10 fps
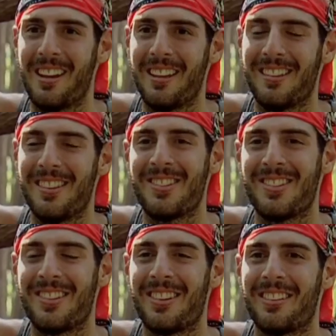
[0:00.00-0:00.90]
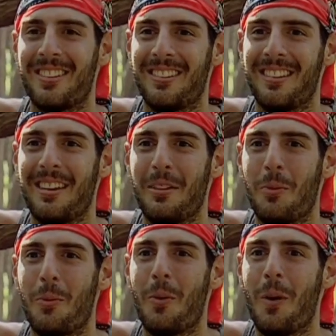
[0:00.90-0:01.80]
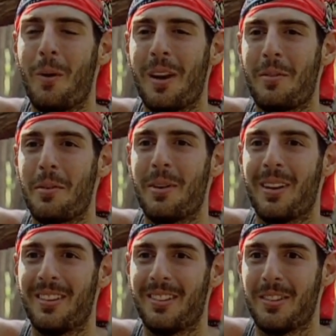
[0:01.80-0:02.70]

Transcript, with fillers: it's interesting to see what everybody is